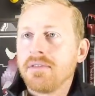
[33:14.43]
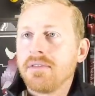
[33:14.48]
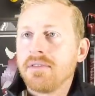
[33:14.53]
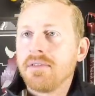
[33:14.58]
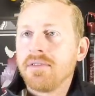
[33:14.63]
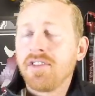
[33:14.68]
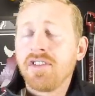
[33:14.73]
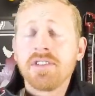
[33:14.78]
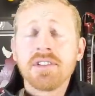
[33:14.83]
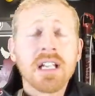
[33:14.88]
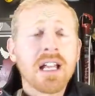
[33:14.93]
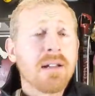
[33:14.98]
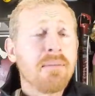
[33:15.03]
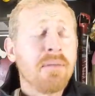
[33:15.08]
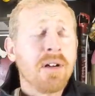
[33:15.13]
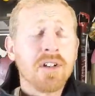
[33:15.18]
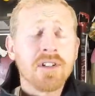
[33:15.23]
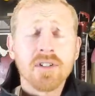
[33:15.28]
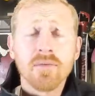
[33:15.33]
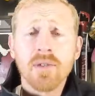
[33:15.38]
She's got a
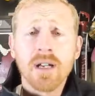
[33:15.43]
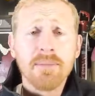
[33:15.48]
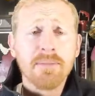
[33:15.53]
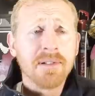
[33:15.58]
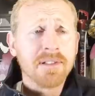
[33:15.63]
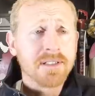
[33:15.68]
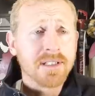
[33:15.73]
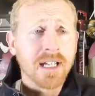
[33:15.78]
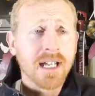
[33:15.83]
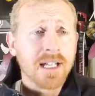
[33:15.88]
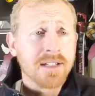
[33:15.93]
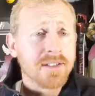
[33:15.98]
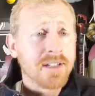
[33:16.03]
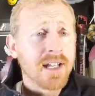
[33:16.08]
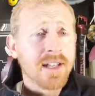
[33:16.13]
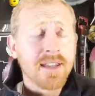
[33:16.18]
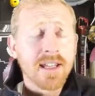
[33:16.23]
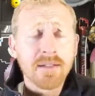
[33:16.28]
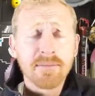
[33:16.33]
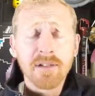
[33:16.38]
bunch of weapons, guys. You
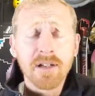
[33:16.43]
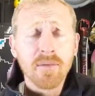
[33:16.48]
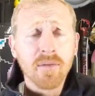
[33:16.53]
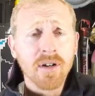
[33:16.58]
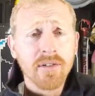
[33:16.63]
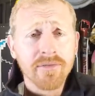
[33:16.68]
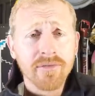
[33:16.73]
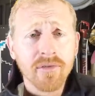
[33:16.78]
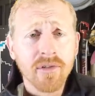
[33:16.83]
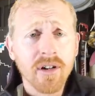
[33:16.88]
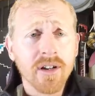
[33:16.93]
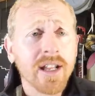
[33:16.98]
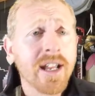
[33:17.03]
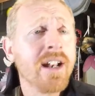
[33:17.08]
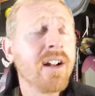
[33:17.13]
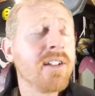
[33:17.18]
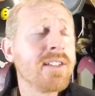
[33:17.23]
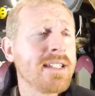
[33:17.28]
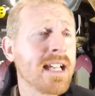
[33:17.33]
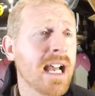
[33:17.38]
gotta take my word for it. And
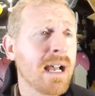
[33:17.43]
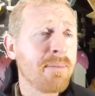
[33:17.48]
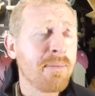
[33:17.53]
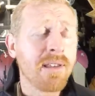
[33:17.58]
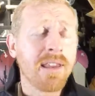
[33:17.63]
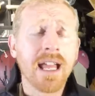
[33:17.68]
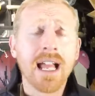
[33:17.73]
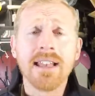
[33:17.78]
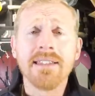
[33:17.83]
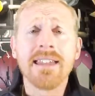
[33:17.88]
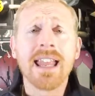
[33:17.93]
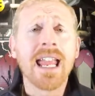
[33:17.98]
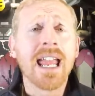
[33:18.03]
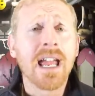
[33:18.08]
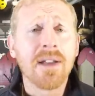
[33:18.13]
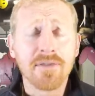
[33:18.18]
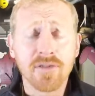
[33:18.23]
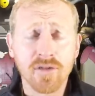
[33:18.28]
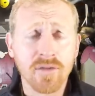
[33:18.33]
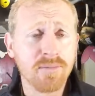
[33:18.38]
on top of that, they
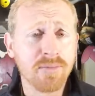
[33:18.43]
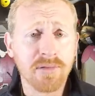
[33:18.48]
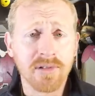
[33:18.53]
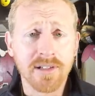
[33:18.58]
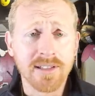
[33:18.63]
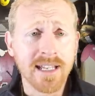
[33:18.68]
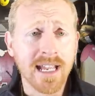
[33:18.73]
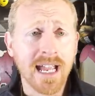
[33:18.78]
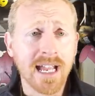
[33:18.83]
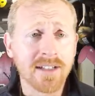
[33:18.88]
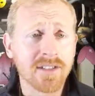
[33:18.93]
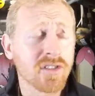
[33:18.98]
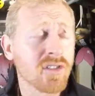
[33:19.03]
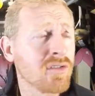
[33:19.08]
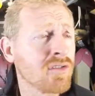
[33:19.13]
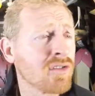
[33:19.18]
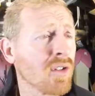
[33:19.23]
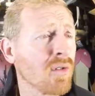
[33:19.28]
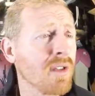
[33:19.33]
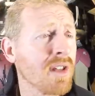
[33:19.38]
have super attacks.
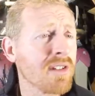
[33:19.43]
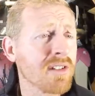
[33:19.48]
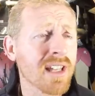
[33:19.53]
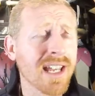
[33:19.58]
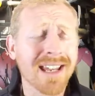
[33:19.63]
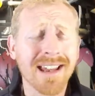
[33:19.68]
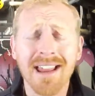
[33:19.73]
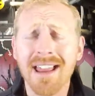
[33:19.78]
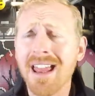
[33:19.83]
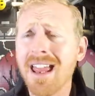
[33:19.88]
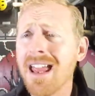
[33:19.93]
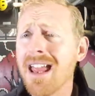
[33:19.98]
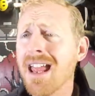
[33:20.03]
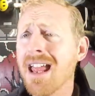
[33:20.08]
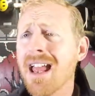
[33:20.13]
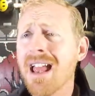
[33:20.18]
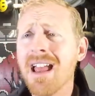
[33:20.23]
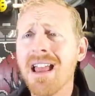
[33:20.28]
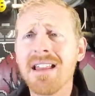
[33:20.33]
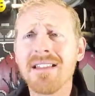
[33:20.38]
So there's
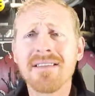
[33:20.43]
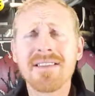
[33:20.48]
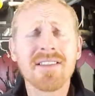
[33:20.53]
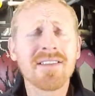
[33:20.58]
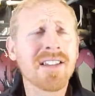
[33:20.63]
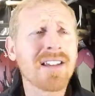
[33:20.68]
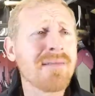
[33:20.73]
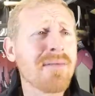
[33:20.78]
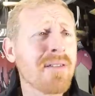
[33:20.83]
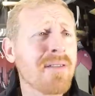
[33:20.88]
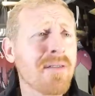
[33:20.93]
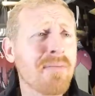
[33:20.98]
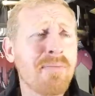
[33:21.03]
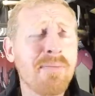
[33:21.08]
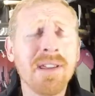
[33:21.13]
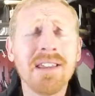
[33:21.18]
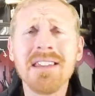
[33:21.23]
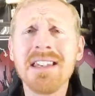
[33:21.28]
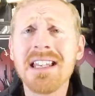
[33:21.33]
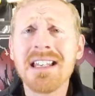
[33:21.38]
a
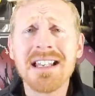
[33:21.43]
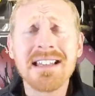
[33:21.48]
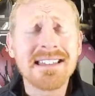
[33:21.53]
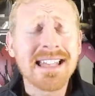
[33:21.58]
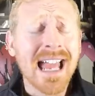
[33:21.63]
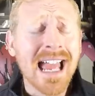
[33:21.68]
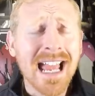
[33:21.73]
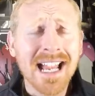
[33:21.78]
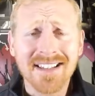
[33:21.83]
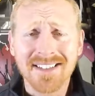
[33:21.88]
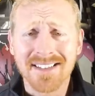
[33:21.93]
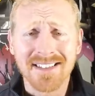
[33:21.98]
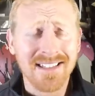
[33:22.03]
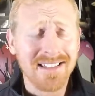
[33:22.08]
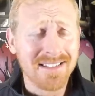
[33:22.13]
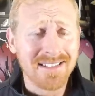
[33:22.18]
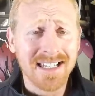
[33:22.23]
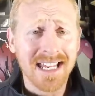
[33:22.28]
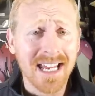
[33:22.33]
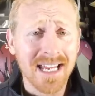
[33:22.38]
billion attacks in
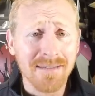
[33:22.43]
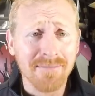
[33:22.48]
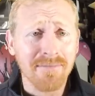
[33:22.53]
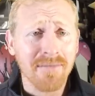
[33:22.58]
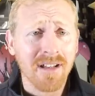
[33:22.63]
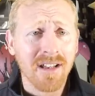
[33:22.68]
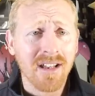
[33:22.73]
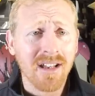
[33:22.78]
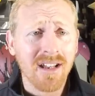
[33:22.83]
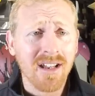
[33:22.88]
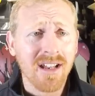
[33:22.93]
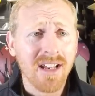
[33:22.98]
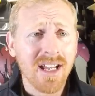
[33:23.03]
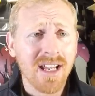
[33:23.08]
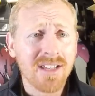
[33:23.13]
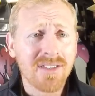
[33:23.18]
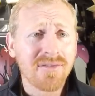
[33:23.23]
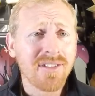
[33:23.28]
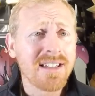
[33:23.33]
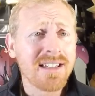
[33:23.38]
this game.
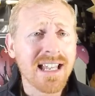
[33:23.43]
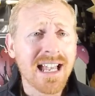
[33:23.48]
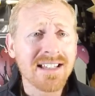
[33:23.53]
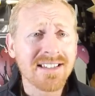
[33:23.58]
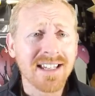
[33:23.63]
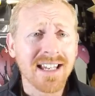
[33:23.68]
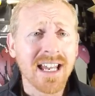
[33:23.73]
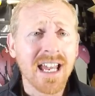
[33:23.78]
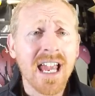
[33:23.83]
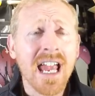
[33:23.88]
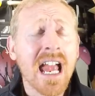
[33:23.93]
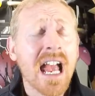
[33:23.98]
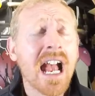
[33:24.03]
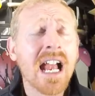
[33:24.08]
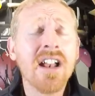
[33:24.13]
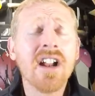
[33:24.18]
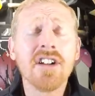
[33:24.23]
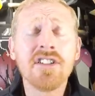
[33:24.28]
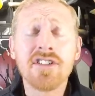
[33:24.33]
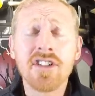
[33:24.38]
It's fantastic.
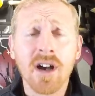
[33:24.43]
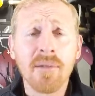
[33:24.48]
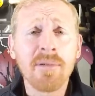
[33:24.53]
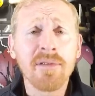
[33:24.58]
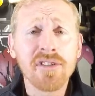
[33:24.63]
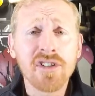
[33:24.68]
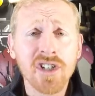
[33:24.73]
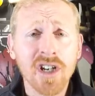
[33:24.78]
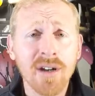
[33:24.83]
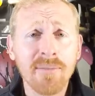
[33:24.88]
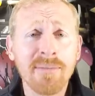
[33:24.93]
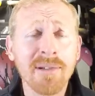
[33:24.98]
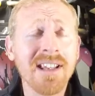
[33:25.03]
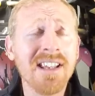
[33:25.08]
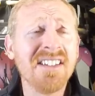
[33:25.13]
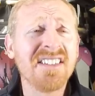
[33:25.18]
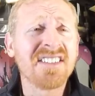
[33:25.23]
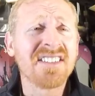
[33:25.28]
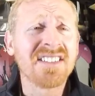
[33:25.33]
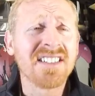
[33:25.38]
And her double jump
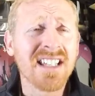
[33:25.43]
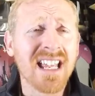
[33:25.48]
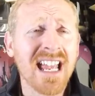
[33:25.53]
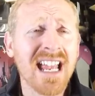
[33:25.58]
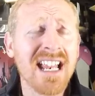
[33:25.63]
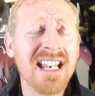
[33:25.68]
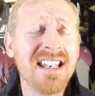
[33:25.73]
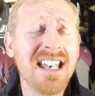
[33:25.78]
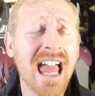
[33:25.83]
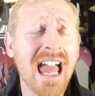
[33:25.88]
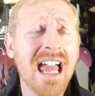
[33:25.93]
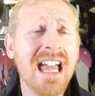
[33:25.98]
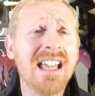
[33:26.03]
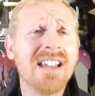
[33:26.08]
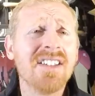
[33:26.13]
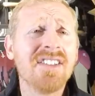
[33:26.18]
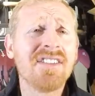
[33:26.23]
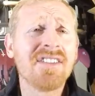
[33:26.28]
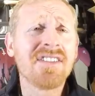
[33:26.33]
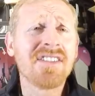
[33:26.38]
is
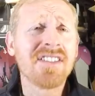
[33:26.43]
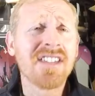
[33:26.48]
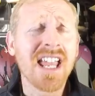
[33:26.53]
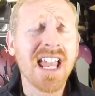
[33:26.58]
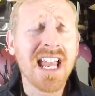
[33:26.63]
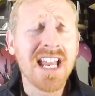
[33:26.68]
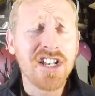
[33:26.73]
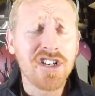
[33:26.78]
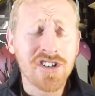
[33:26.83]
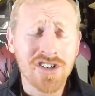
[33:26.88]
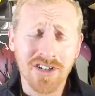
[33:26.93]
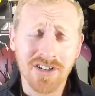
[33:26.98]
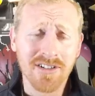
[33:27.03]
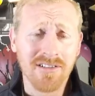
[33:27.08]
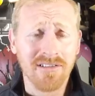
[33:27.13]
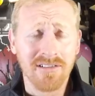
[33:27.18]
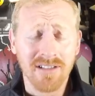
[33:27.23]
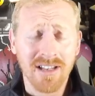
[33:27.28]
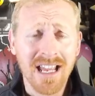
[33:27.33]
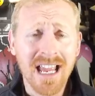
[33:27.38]

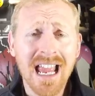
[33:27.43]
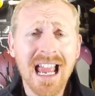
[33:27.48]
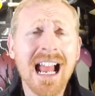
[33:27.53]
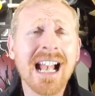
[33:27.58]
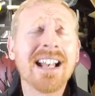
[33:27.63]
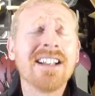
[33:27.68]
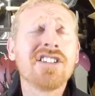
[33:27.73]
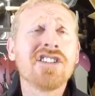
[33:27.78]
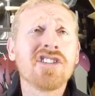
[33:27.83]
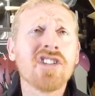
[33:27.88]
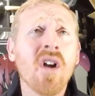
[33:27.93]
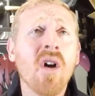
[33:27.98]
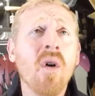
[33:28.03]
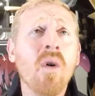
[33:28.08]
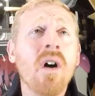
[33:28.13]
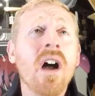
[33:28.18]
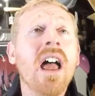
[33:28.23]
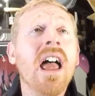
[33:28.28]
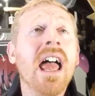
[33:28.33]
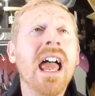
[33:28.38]
sensational. And it's
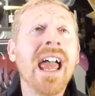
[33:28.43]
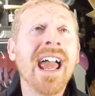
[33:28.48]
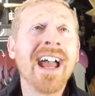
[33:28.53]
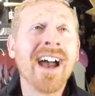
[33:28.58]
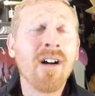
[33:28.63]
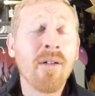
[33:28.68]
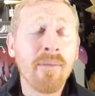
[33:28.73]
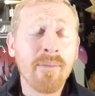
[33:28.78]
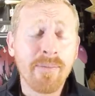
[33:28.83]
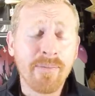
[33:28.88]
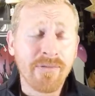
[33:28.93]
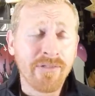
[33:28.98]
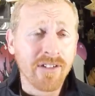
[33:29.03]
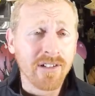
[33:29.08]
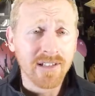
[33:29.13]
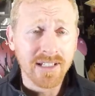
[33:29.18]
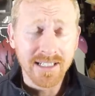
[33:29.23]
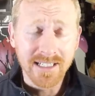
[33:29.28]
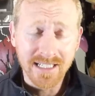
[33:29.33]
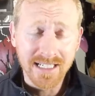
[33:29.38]
so
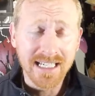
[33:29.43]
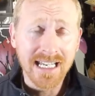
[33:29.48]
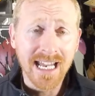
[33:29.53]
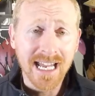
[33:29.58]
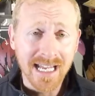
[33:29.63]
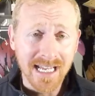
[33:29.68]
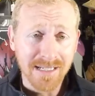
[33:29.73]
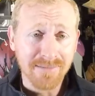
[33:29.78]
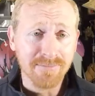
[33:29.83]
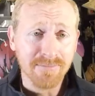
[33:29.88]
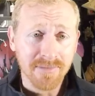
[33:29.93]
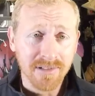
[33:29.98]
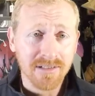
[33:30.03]
helpful in the game.